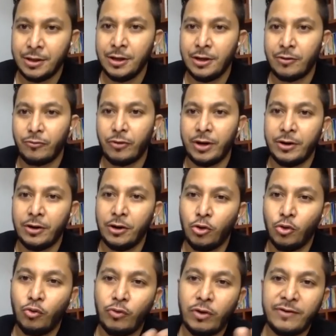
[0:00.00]
right, who
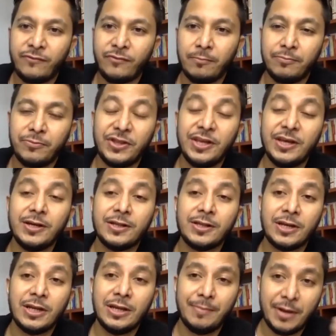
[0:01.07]
went from tier
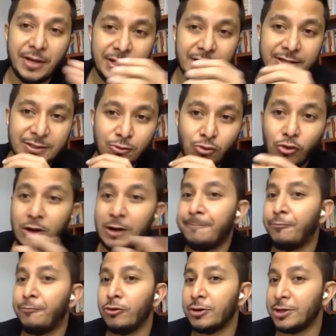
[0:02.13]
3 many years ago,
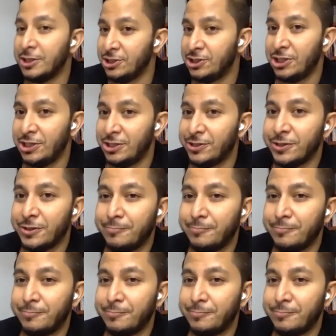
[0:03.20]
Kampung Kerinci je,